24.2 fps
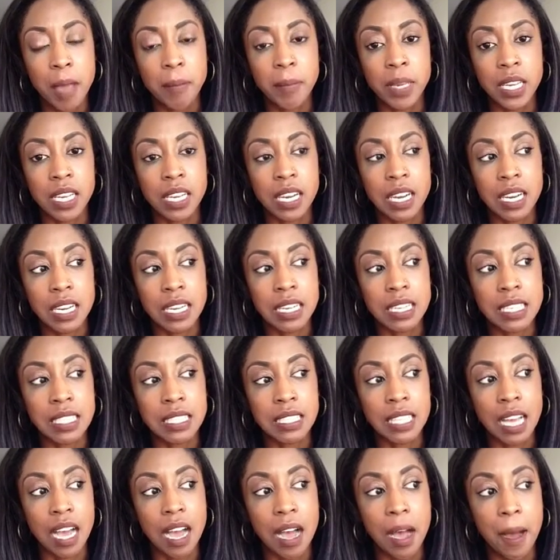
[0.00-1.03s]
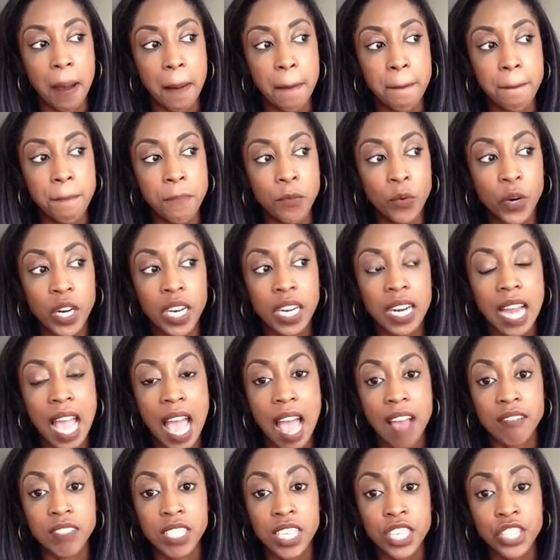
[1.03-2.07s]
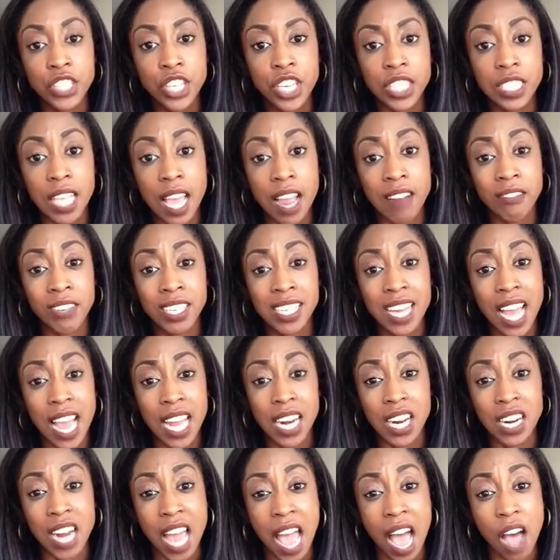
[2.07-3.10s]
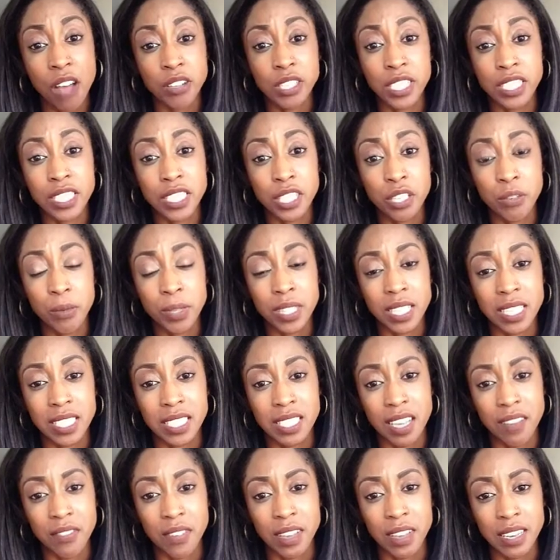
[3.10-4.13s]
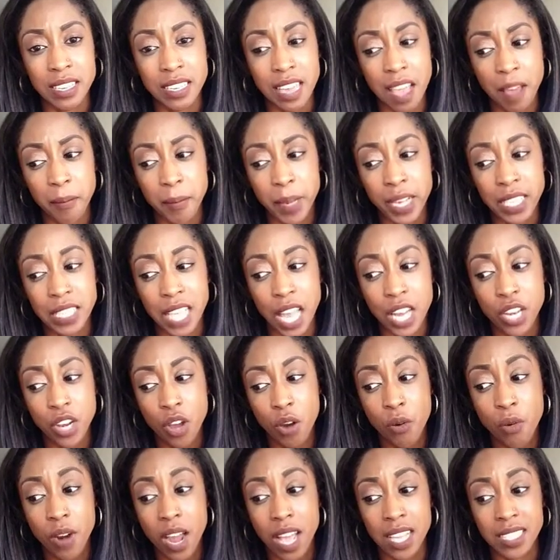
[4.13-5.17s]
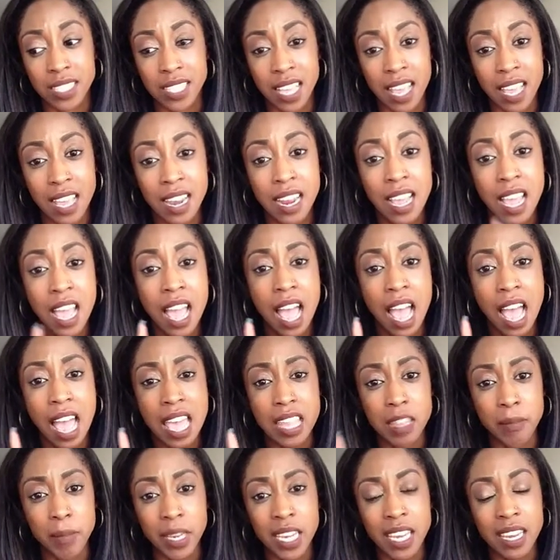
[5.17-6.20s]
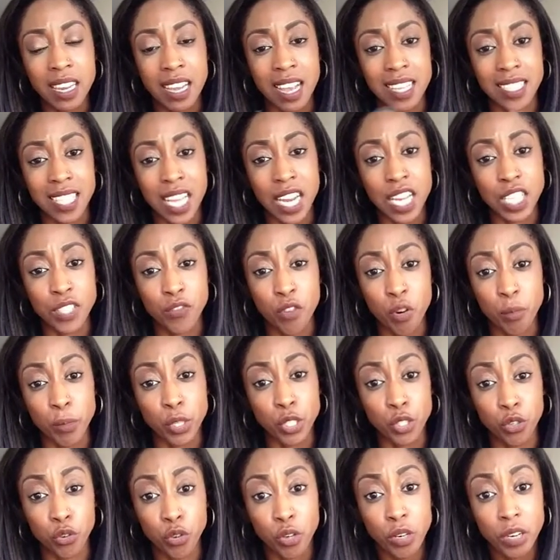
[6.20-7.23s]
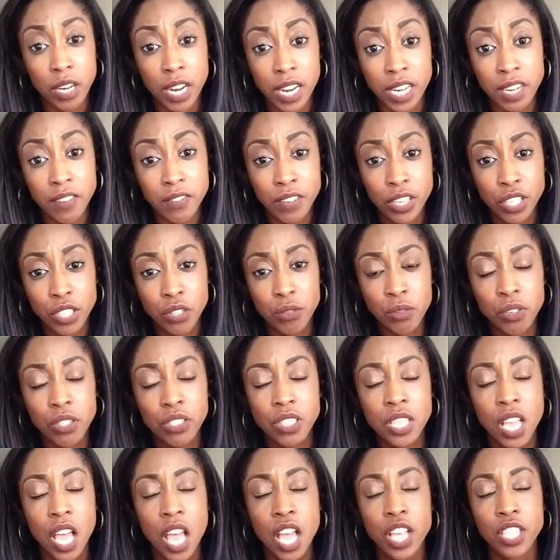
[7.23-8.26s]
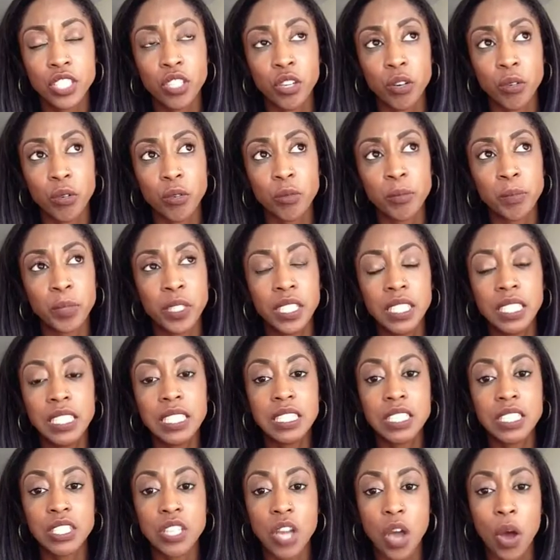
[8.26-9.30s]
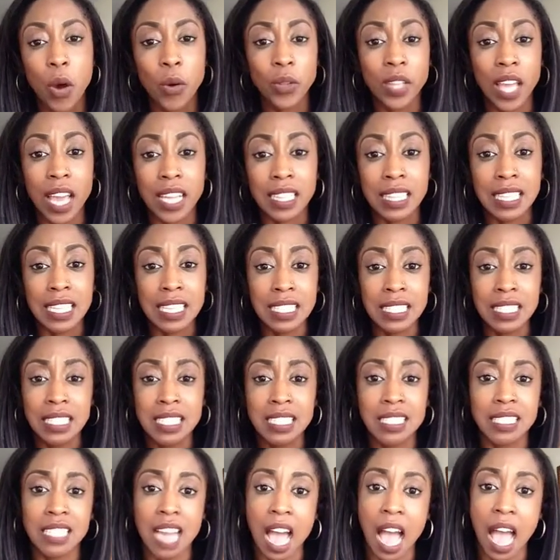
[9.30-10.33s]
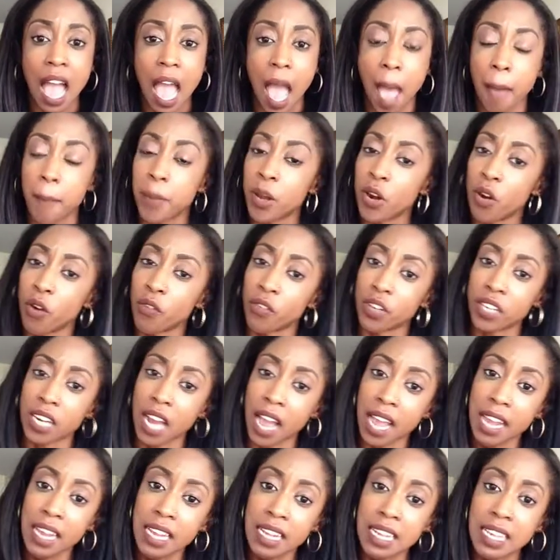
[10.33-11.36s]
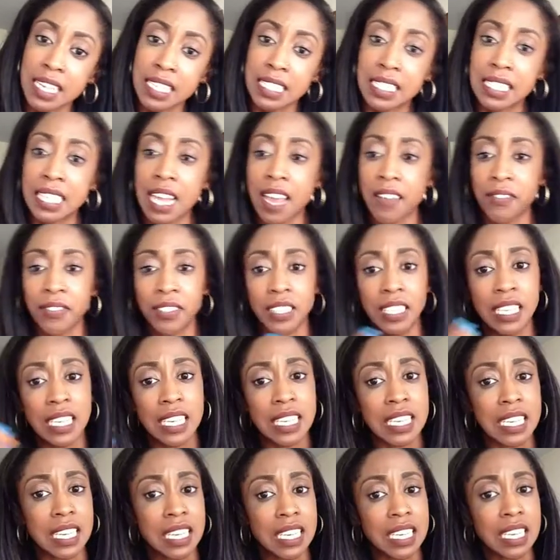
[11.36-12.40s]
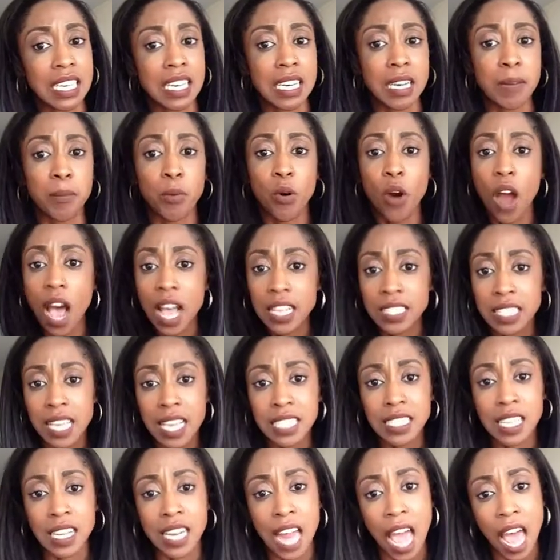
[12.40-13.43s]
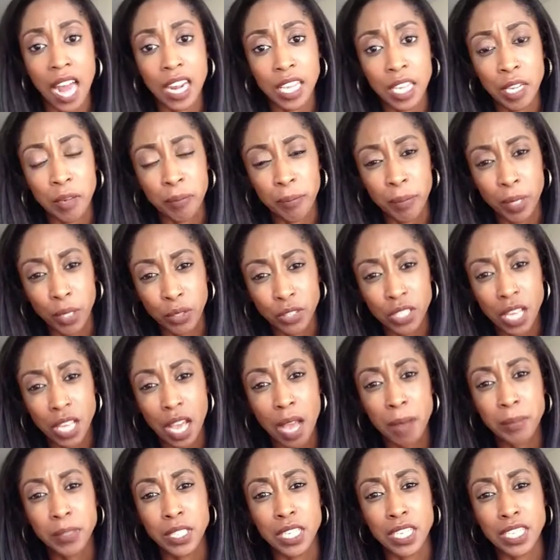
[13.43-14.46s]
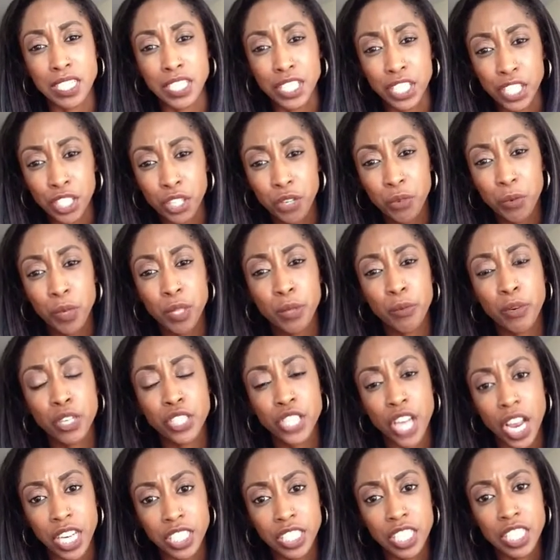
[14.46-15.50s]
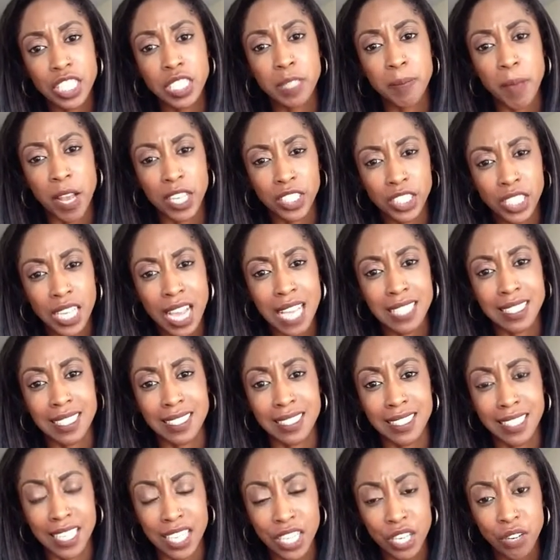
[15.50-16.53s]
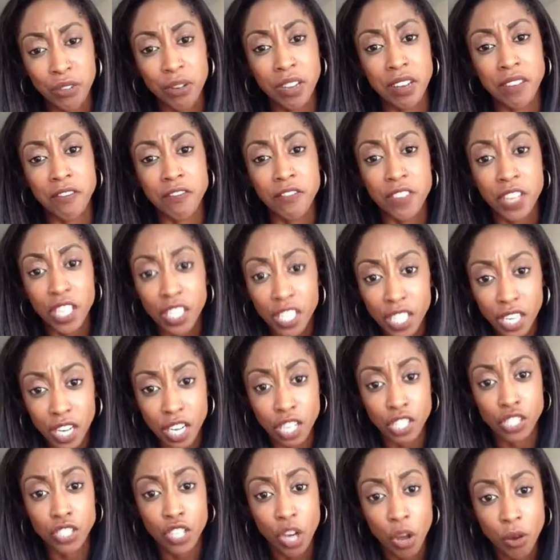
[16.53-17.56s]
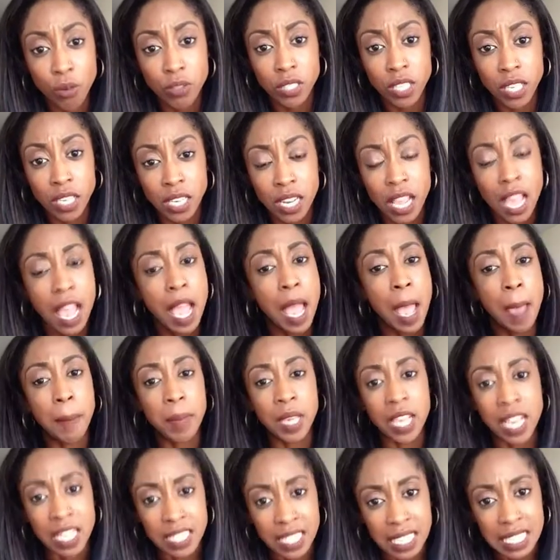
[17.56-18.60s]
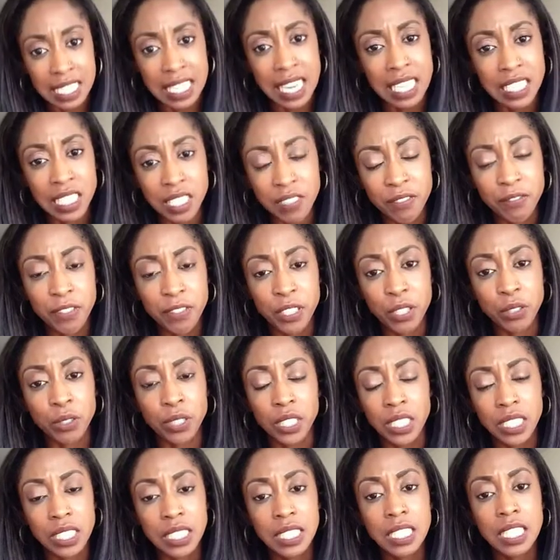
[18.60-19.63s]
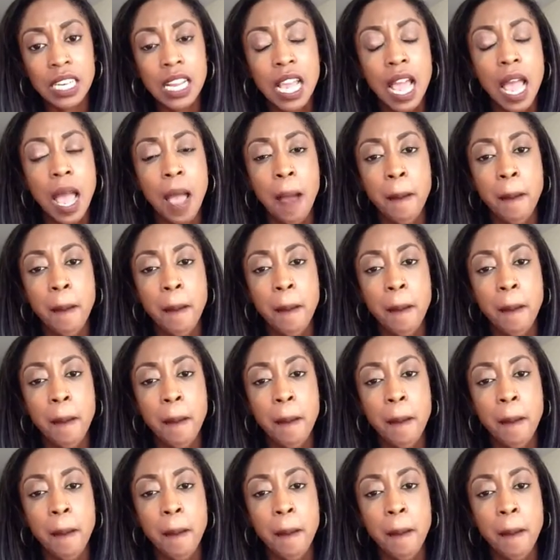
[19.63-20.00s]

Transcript: because we're going to have teachings every night on how to deal with this stuff in depth, because I know what I said in the beginning. I said it's for mature individuals. So please know that this does not happen overnight. It's definitely a process on how to get built up to deal with rejection, especially as a single and feeling unchosen, because it doesn't feel good.